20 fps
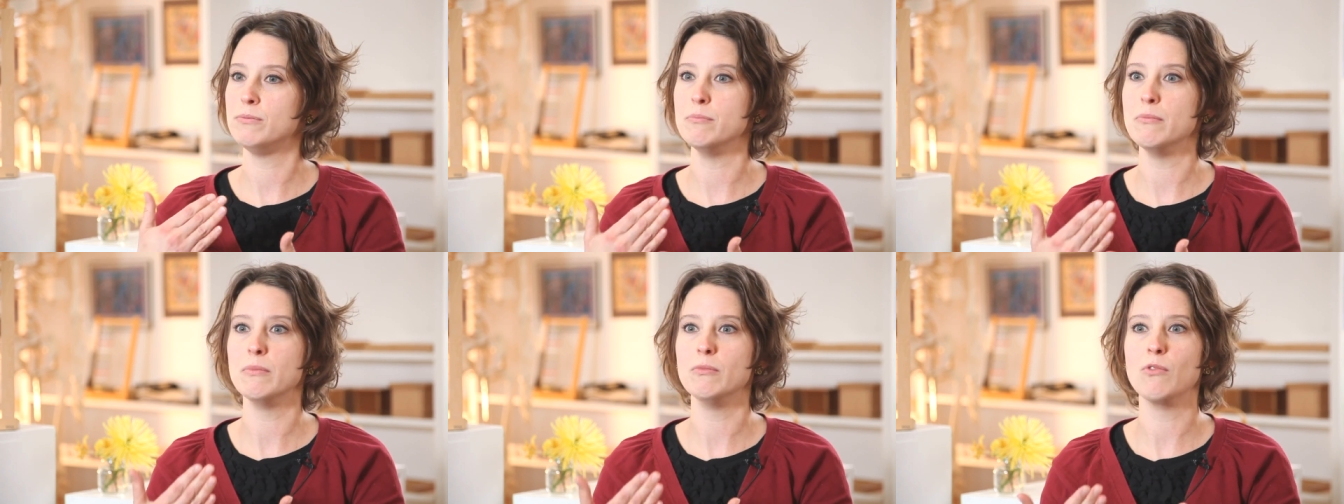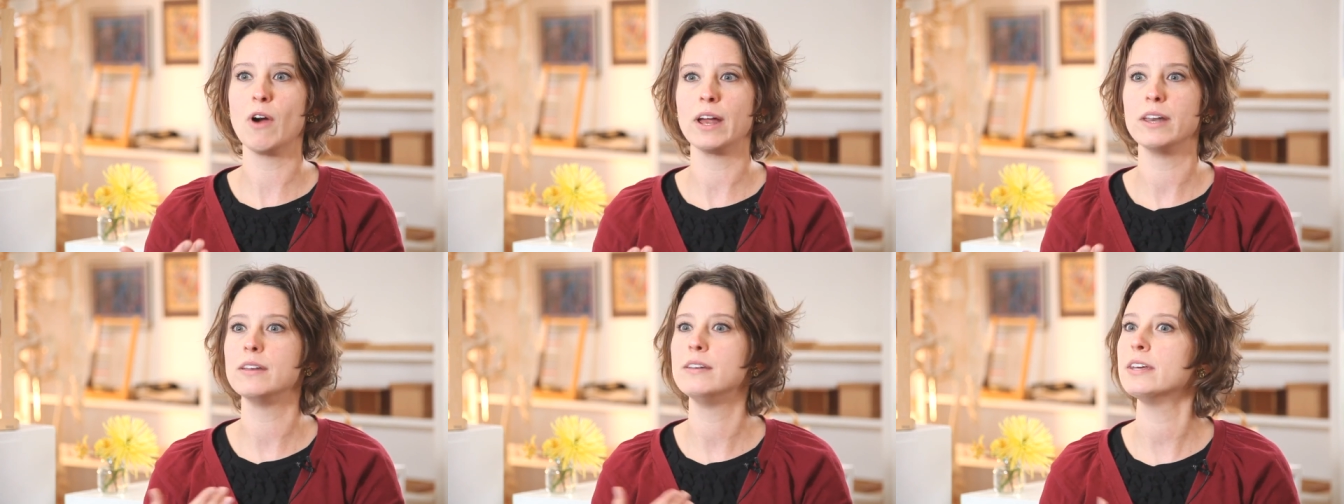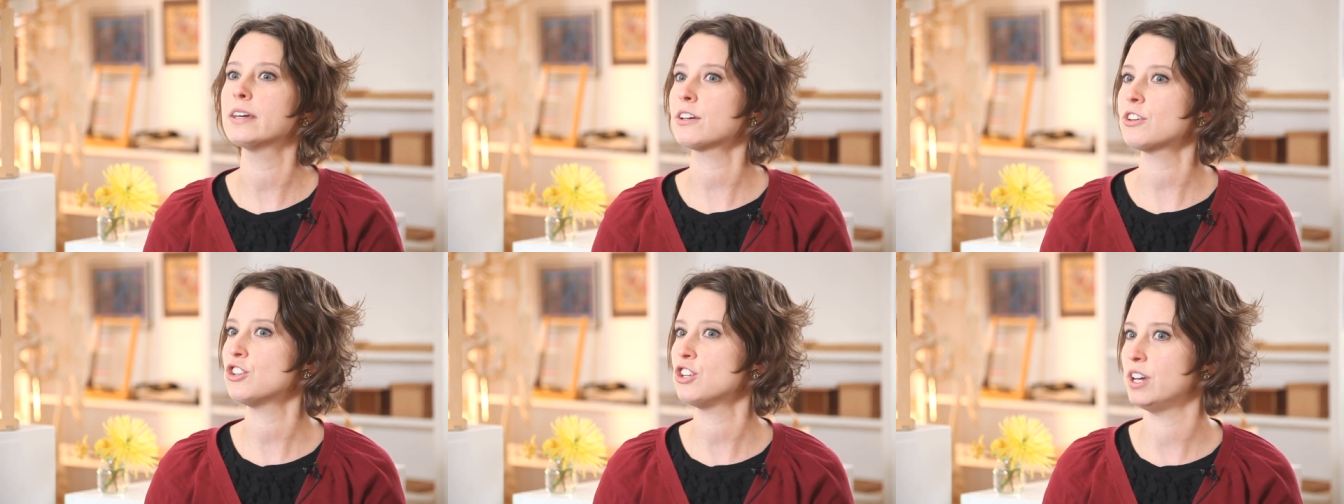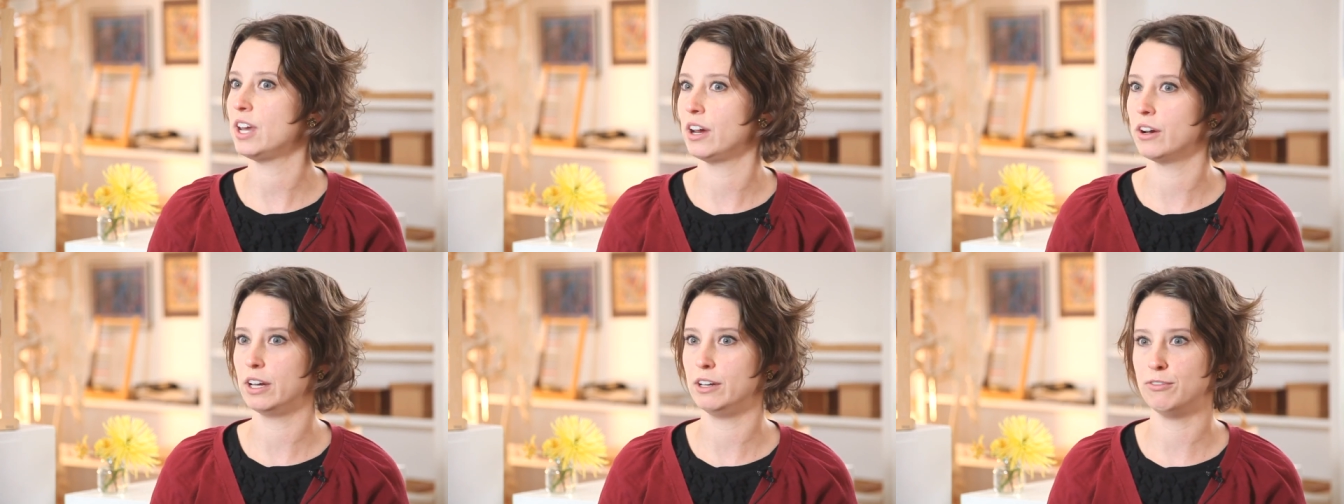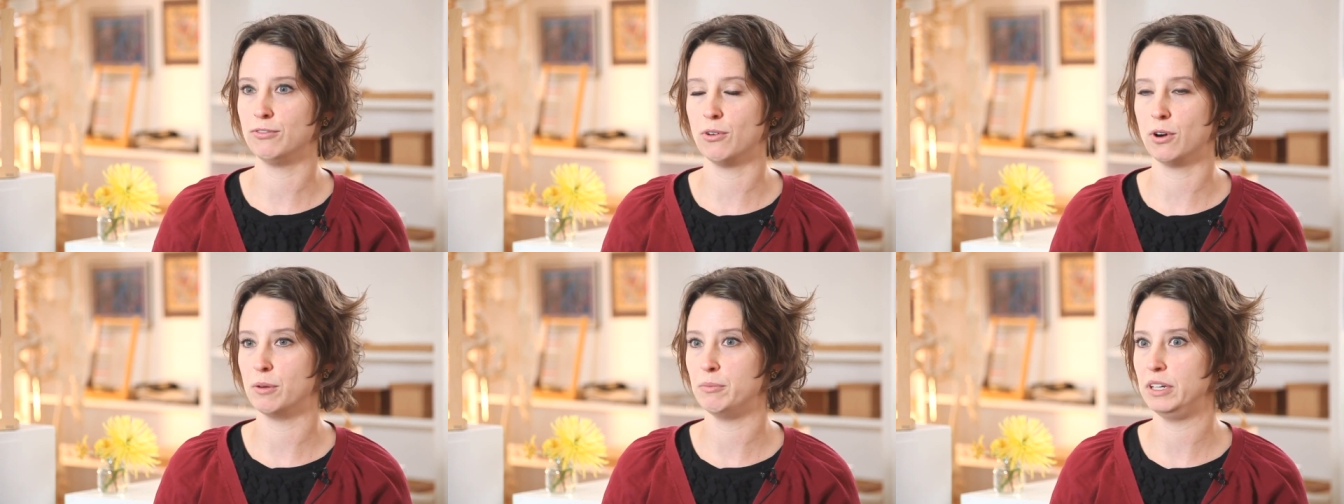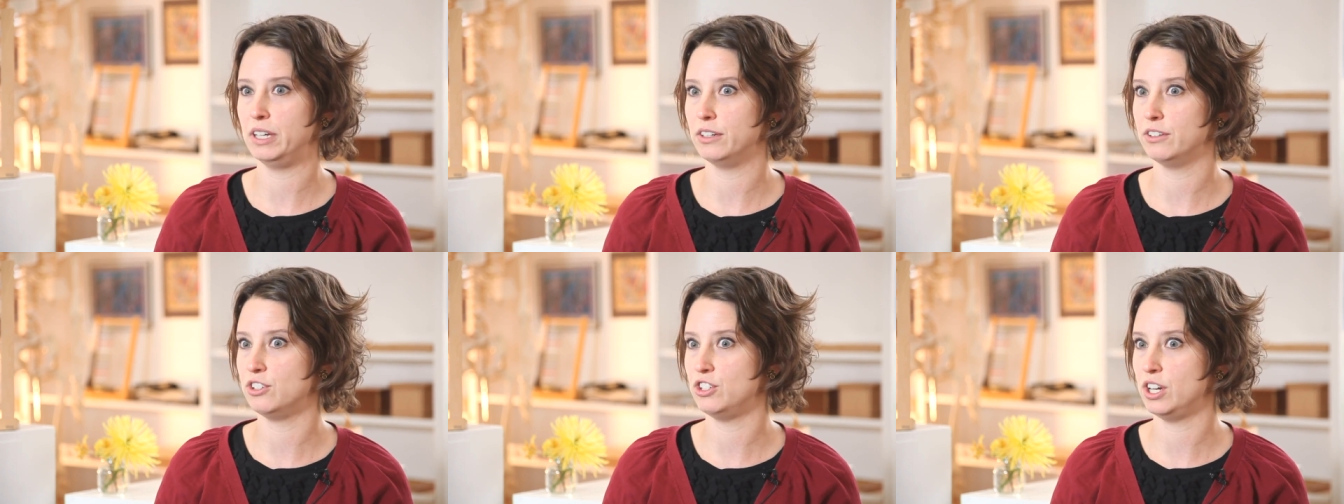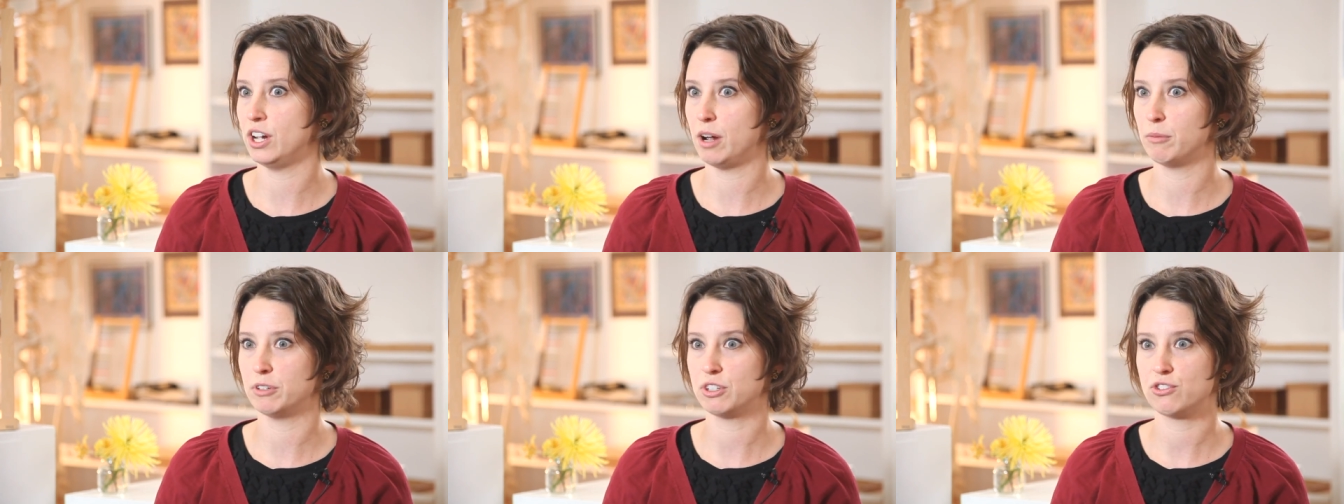write a dictionary for me, a
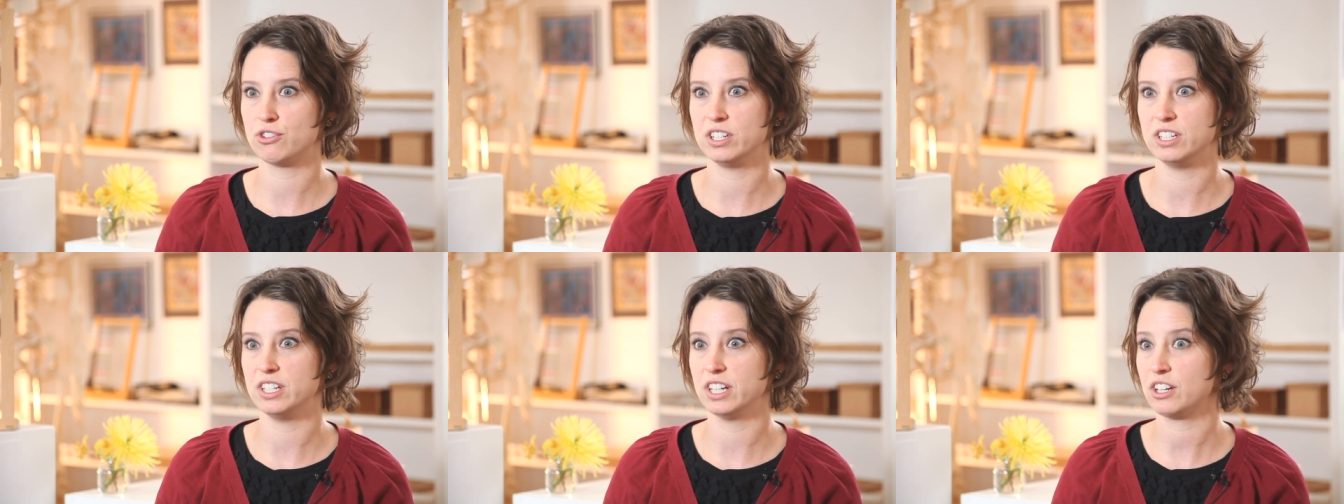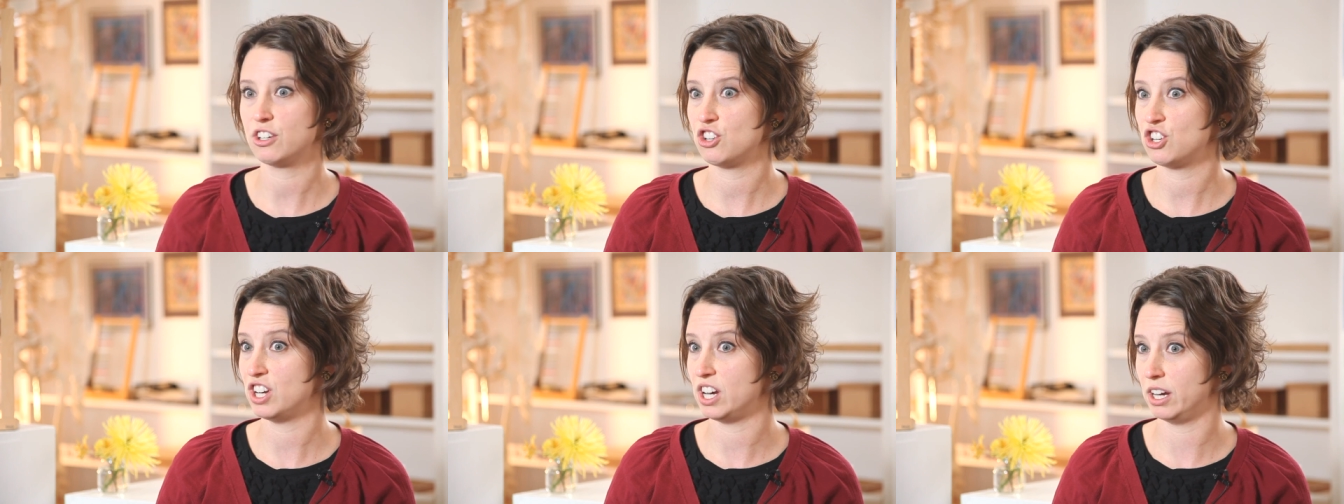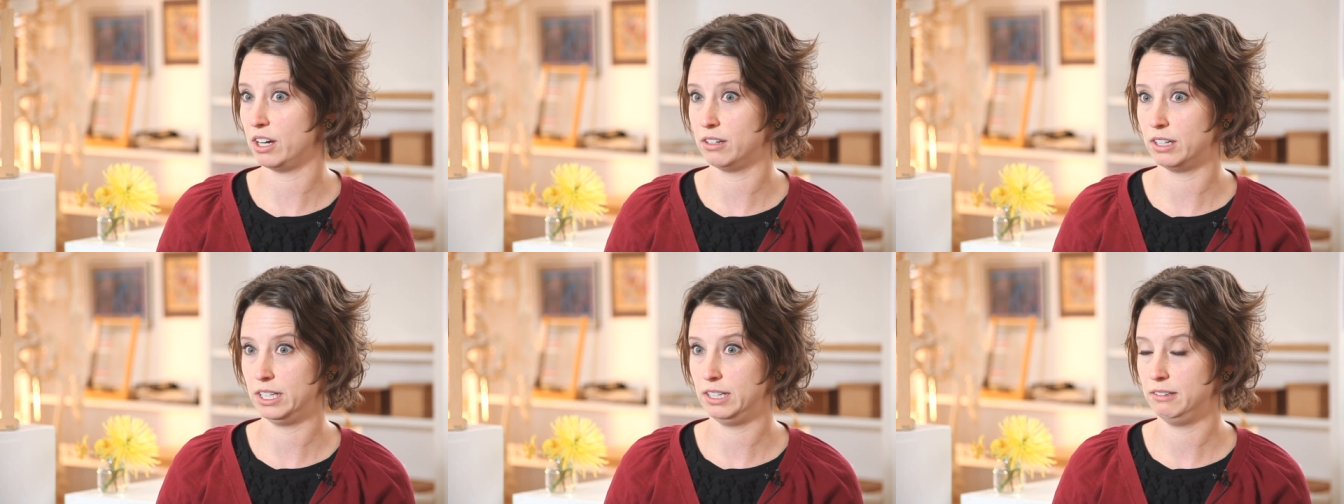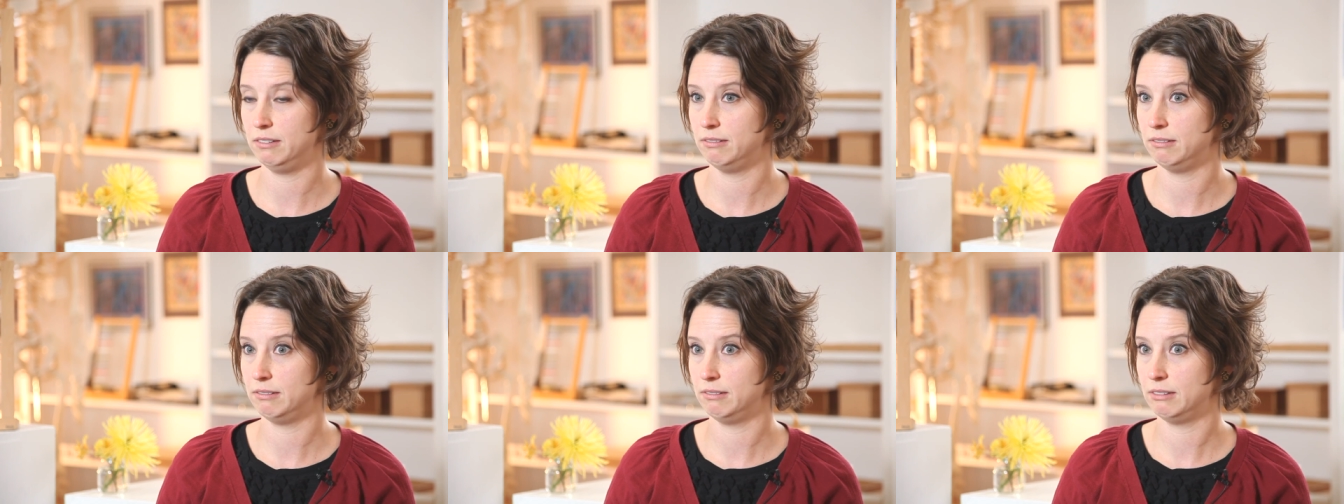geometry dictionary.